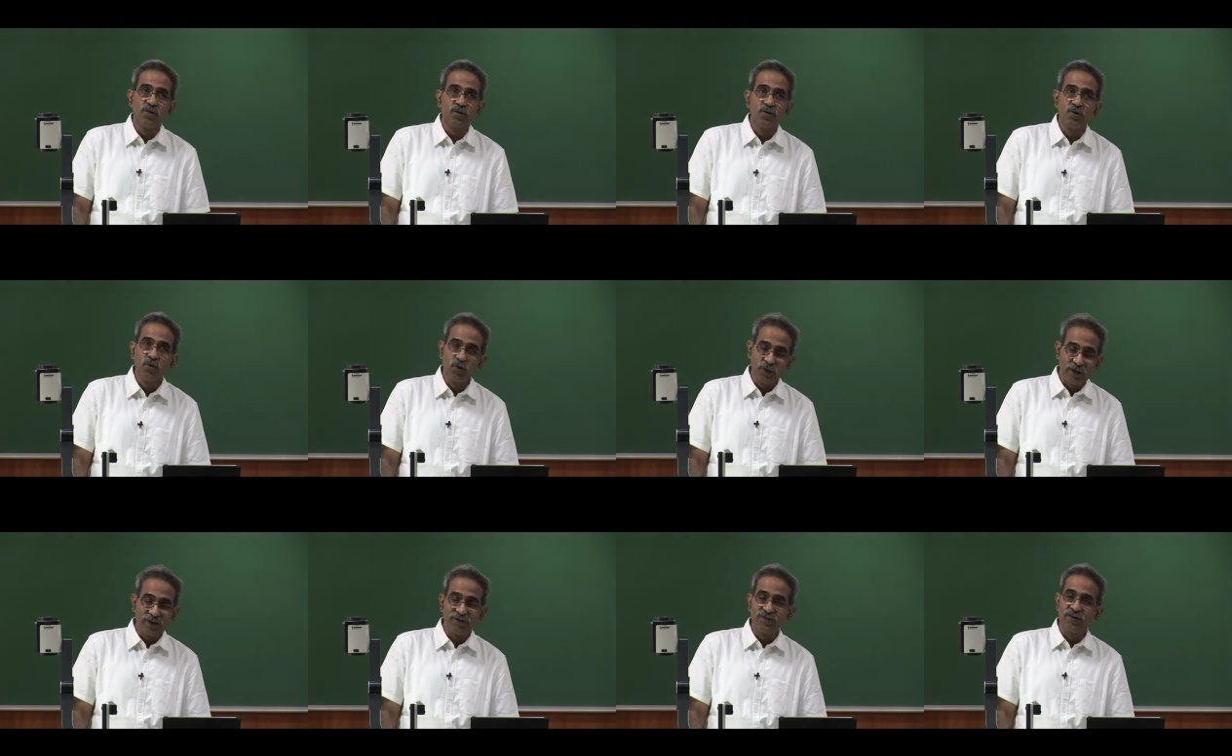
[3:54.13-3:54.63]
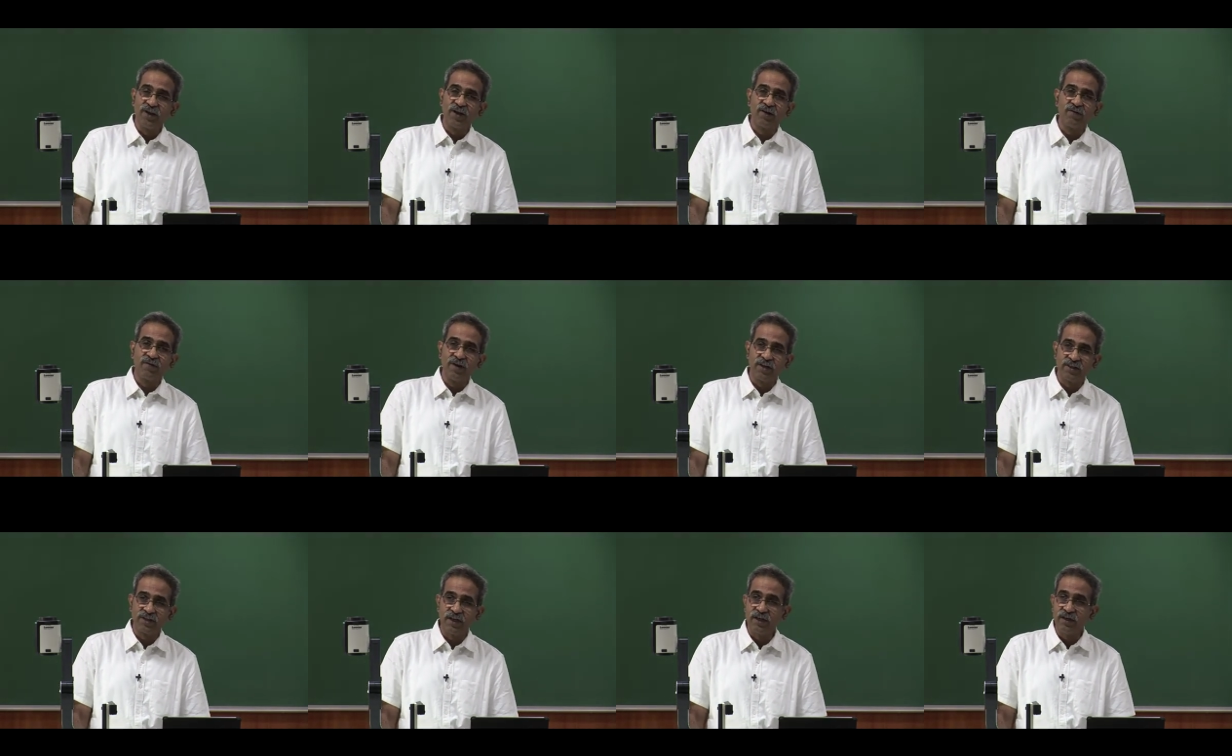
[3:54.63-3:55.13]
Newton's
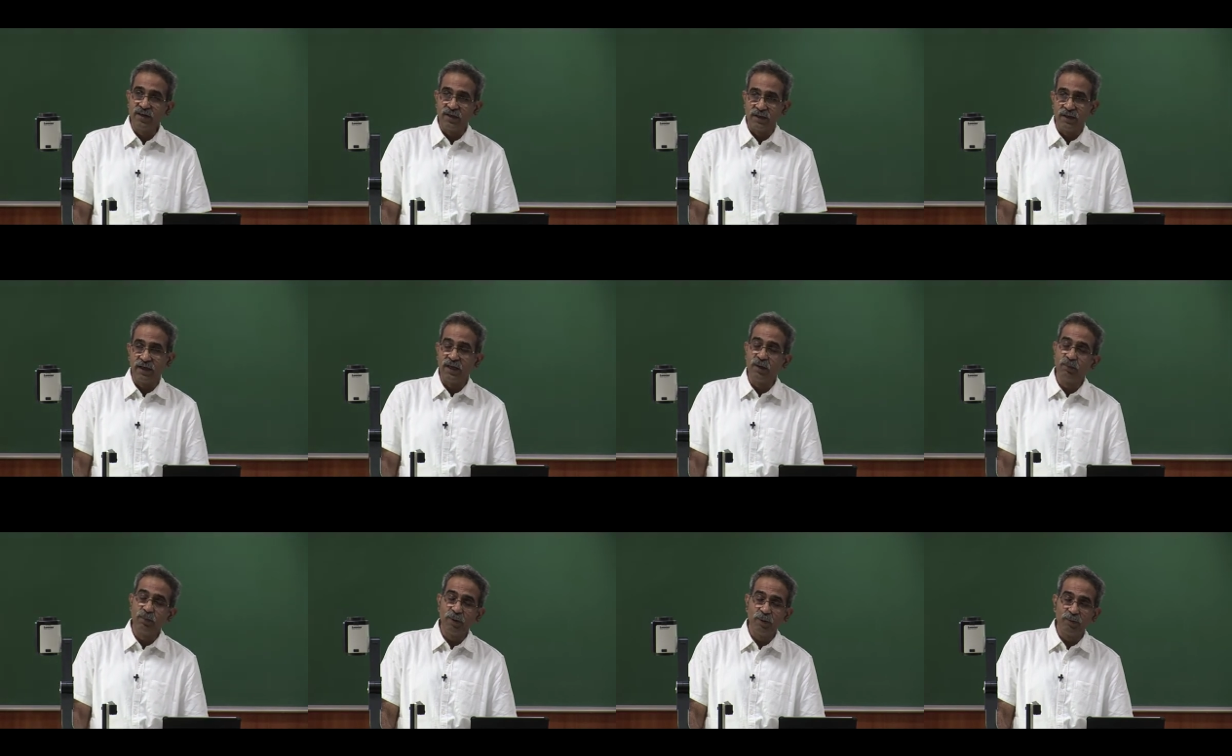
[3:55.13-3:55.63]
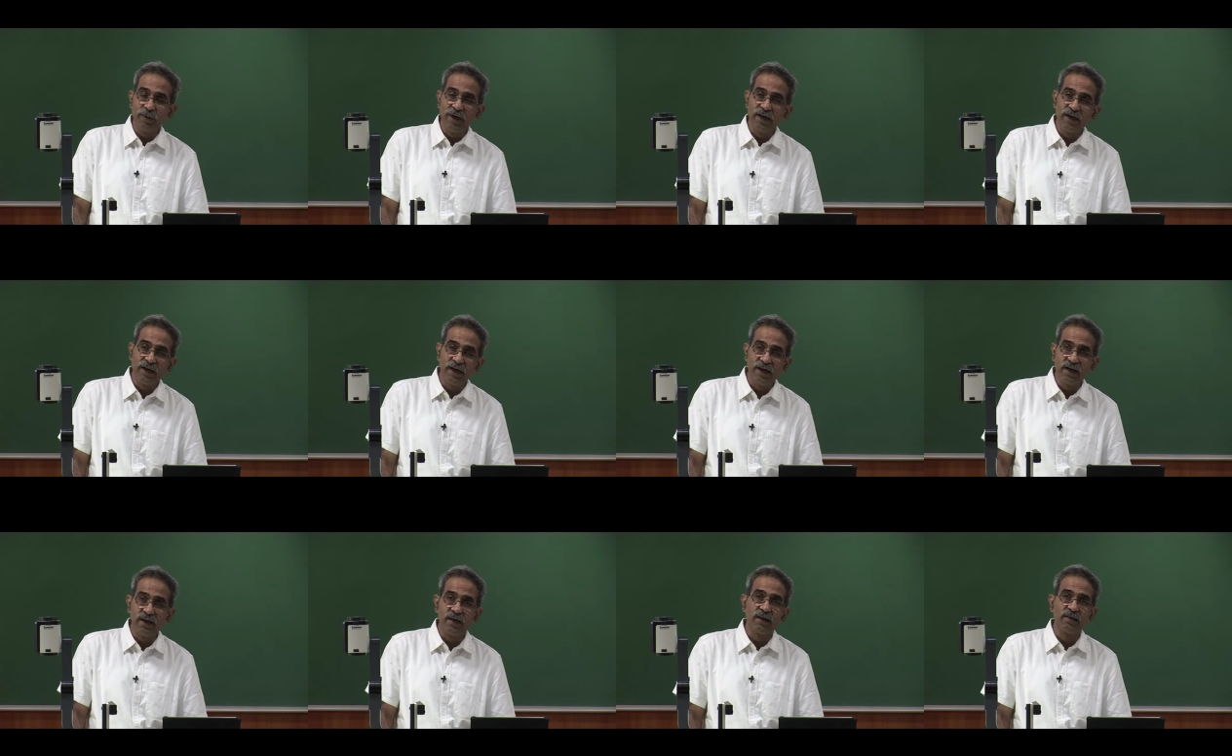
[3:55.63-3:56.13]
equation, dp by
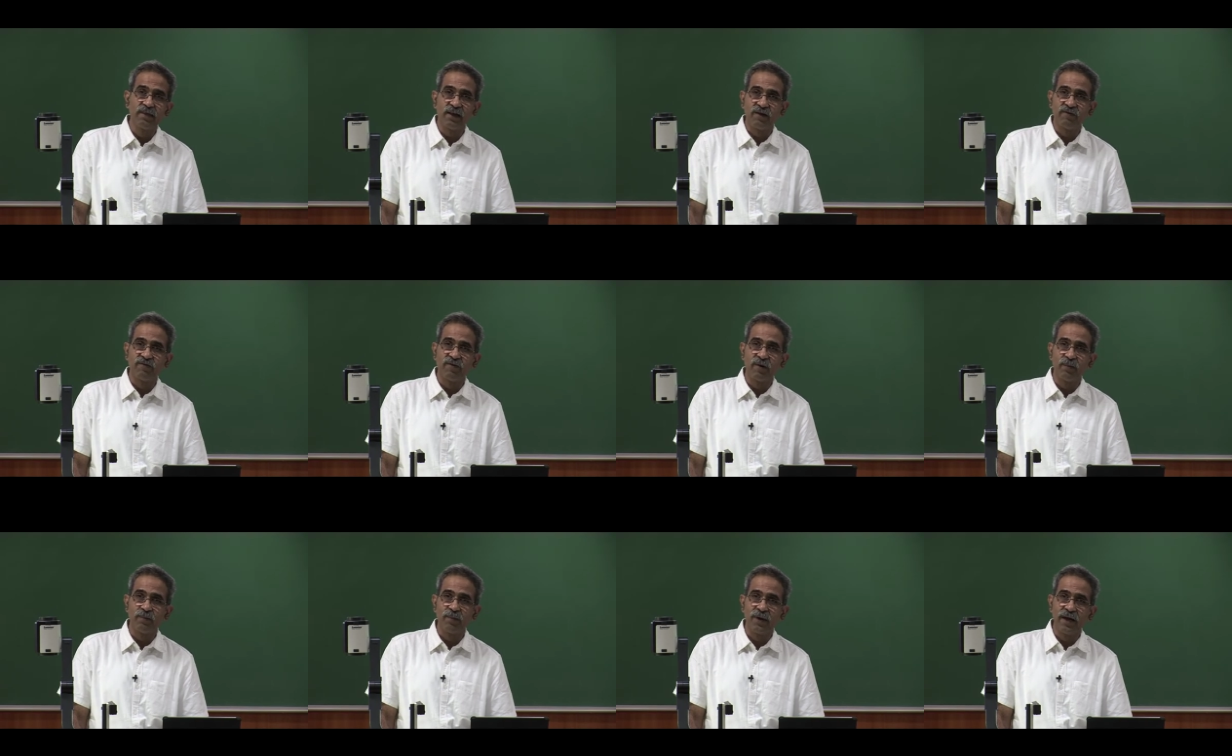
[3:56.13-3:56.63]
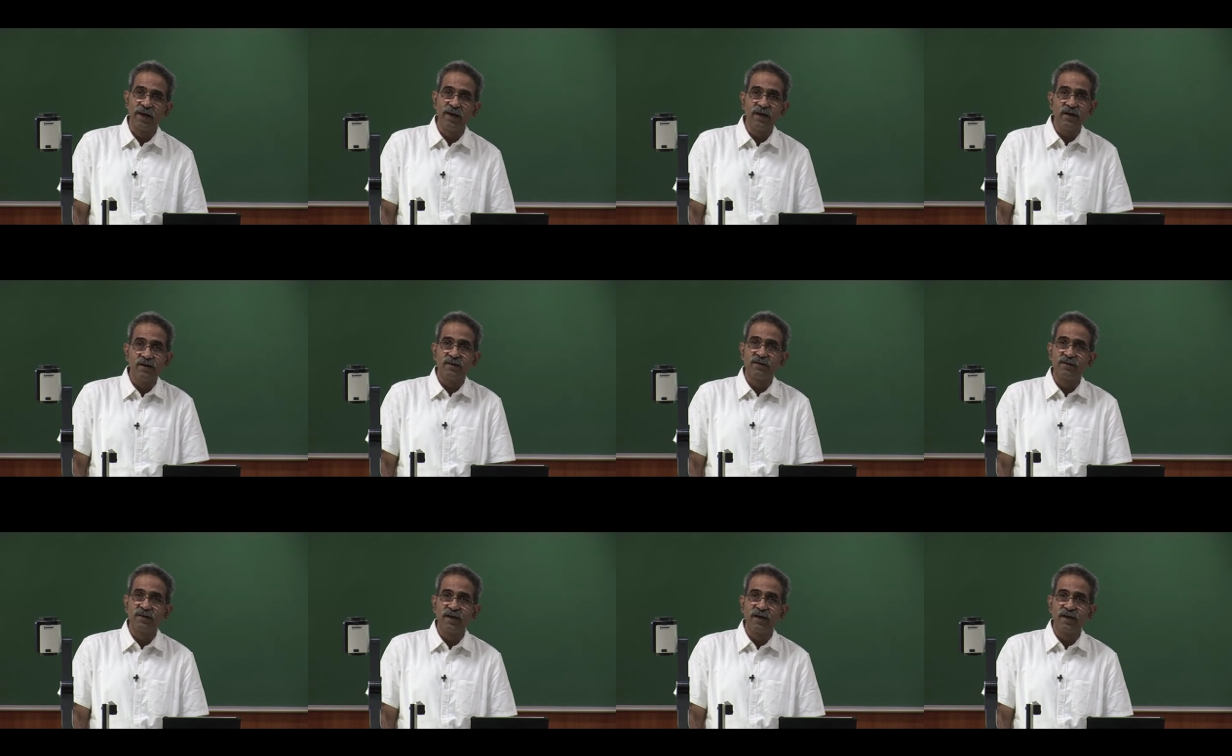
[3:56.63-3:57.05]
dt is F applied,